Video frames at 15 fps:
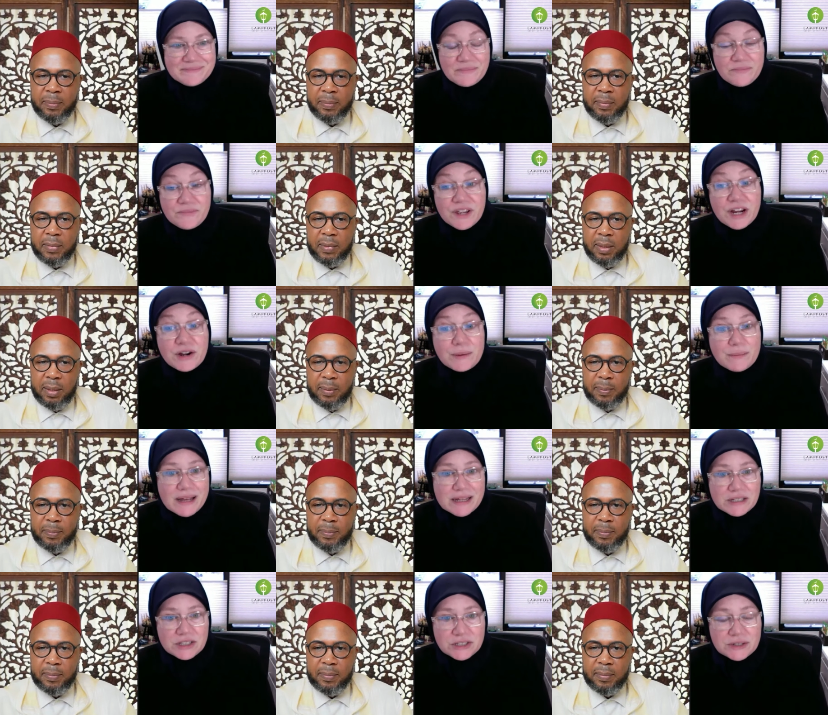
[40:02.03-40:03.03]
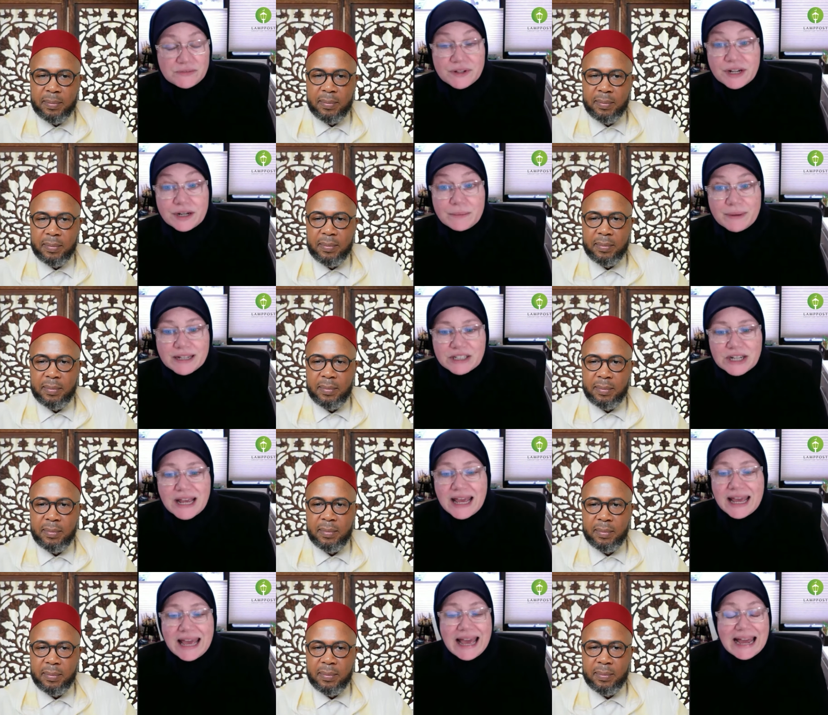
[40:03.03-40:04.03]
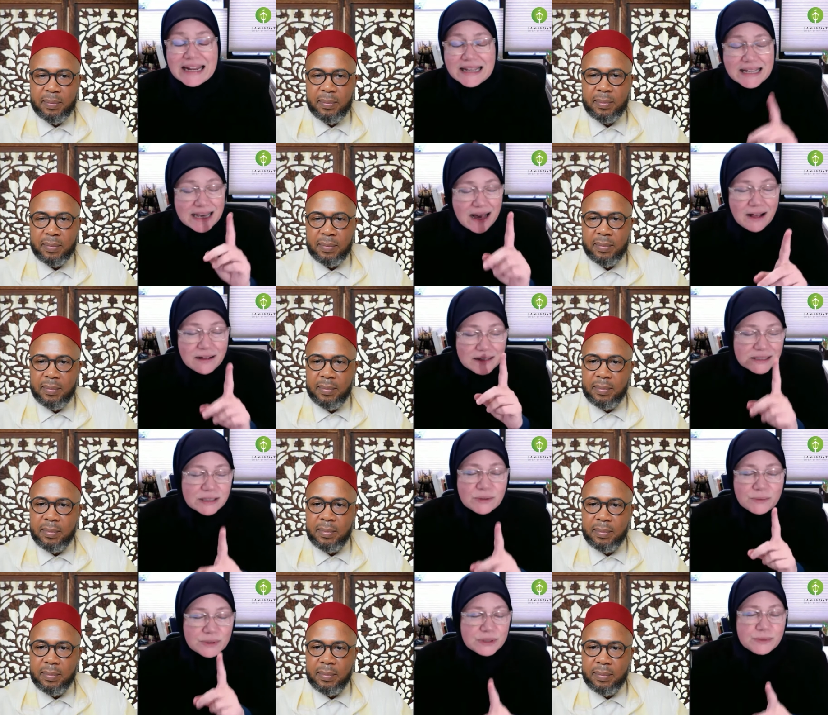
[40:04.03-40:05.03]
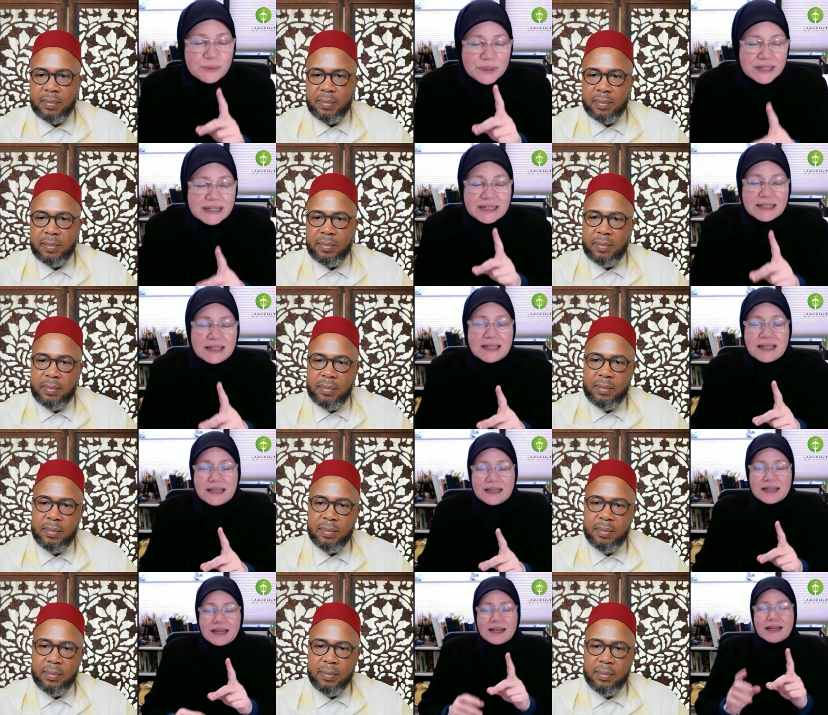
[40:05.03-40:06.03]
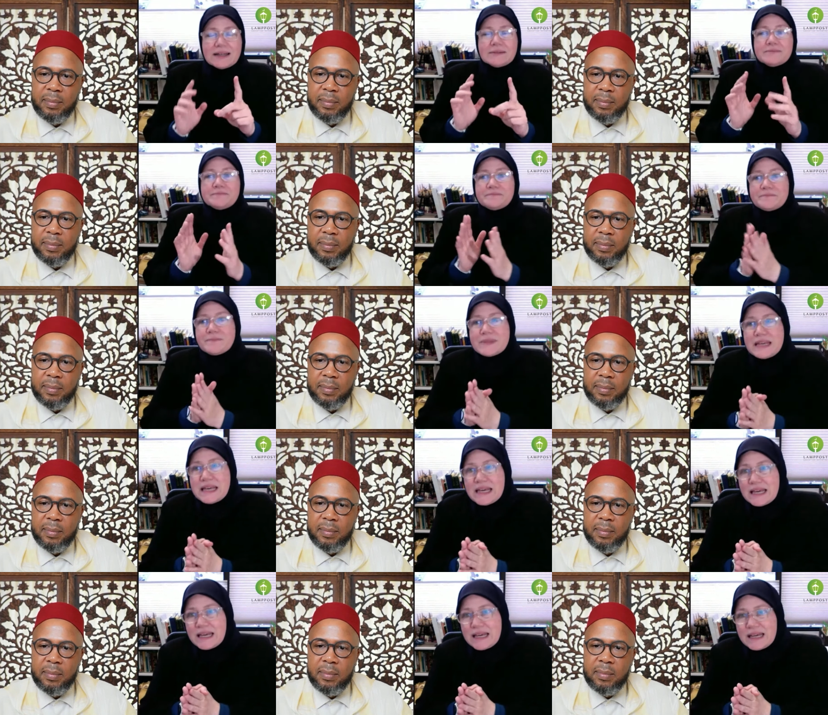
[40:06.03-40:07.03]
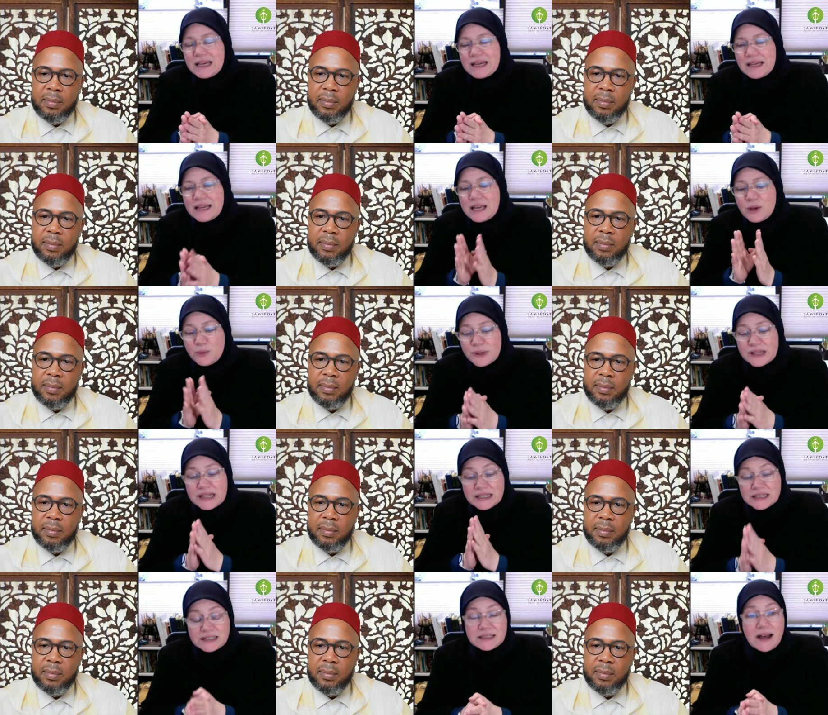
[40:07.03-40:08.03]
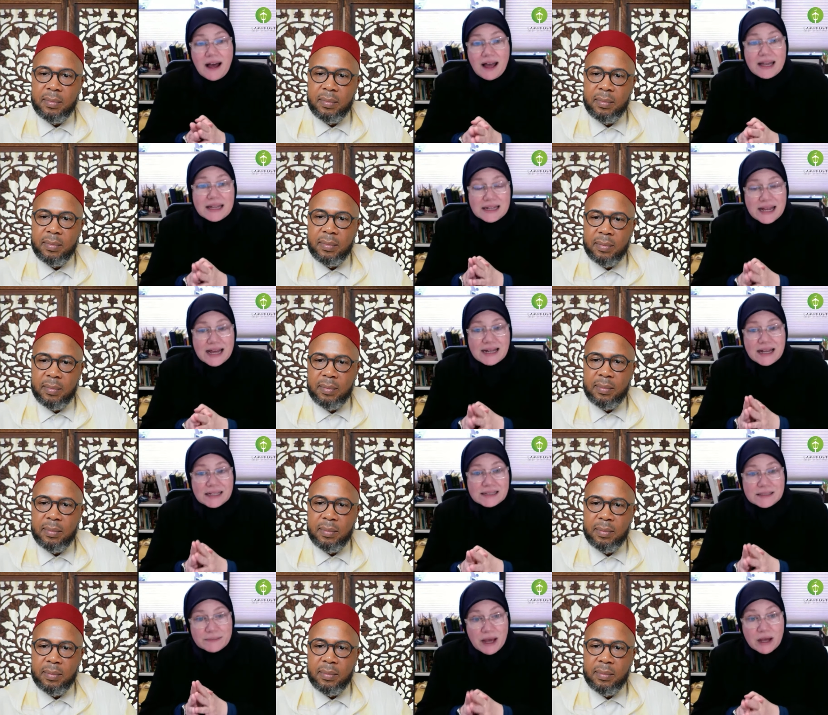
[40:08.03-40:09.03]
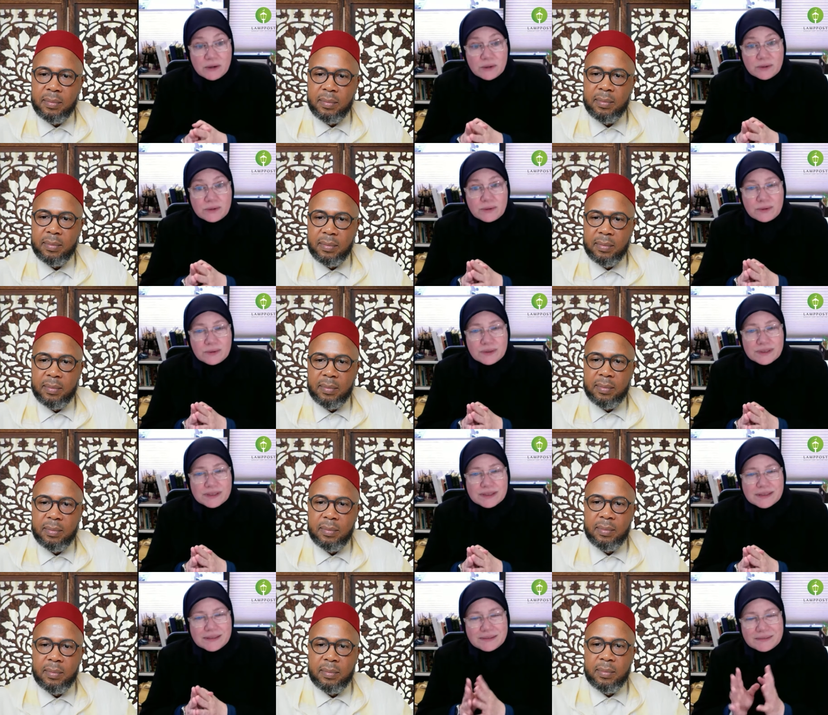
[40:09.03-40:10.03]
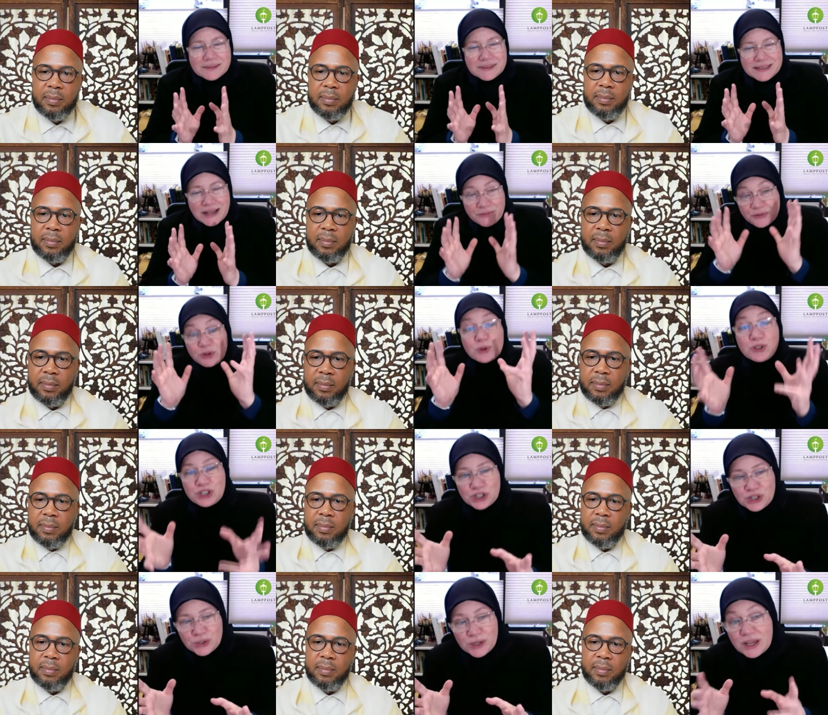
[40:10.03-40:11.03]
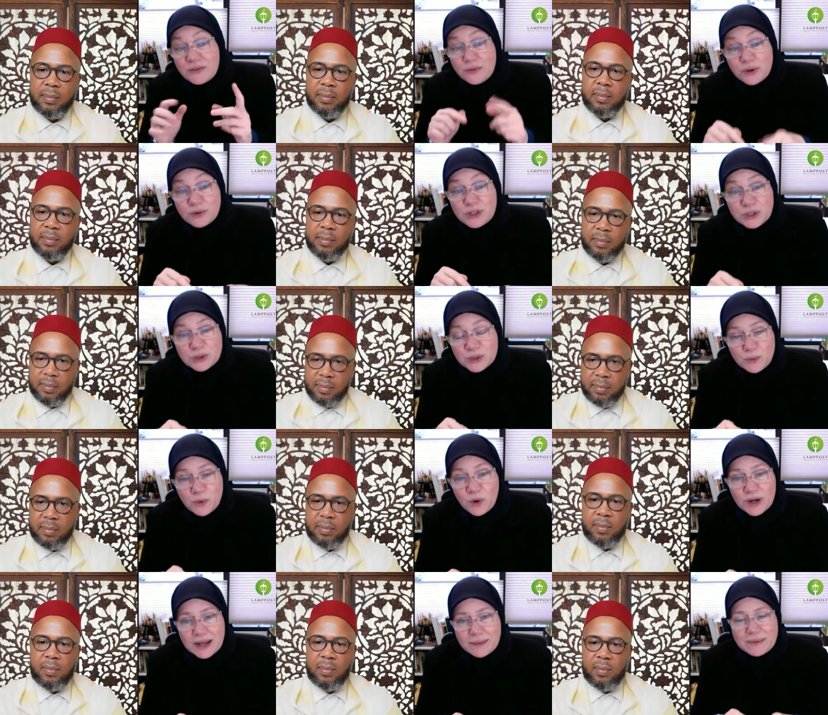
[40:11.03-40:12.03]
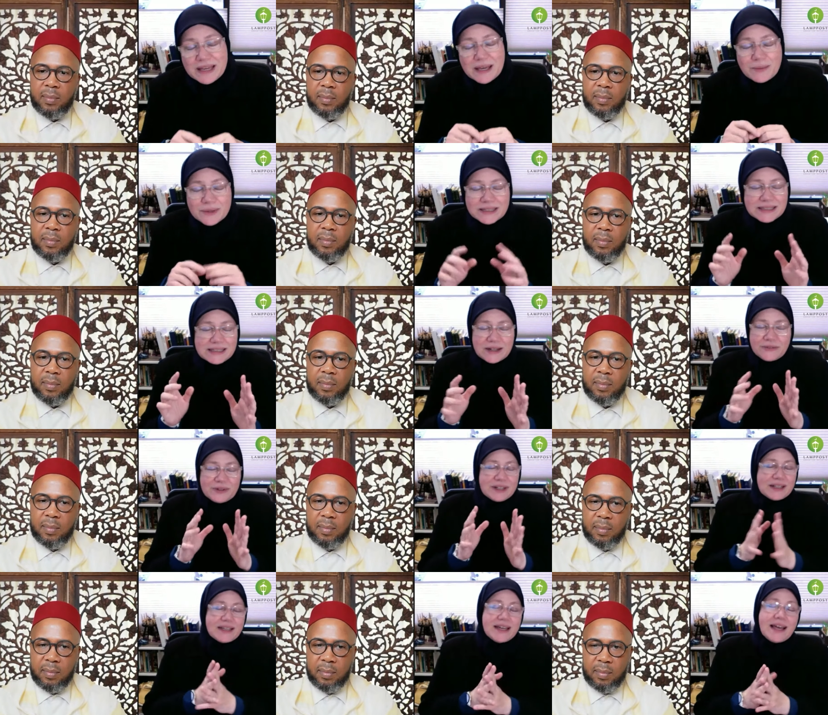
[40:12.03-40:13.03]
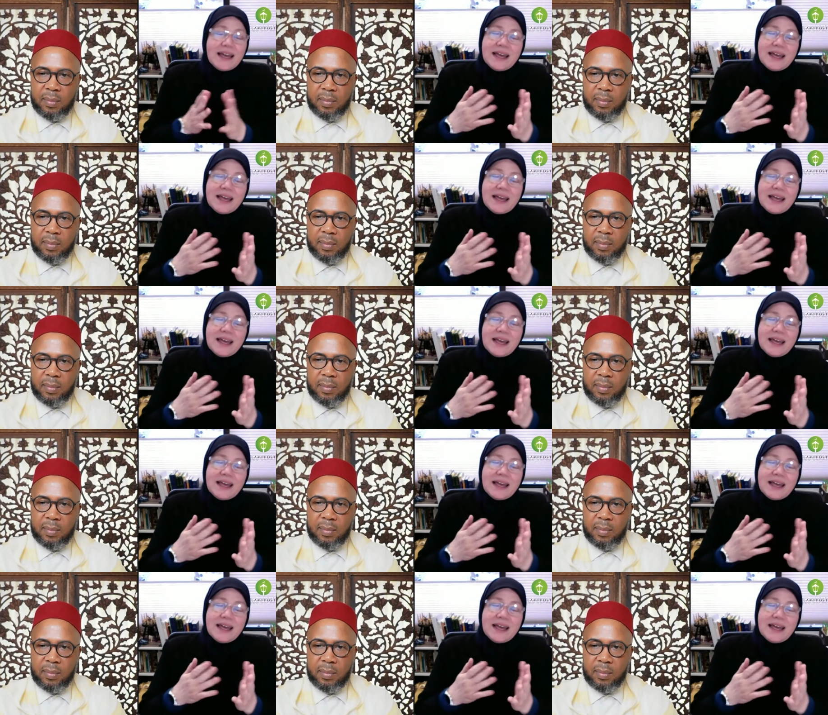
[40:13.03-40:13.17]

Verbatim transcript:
Speaker 1: very much, very much. And he also was really, um, he really saw in Nana Asma'u mm-hmm. a future, even when she was born. I mean, he was definitely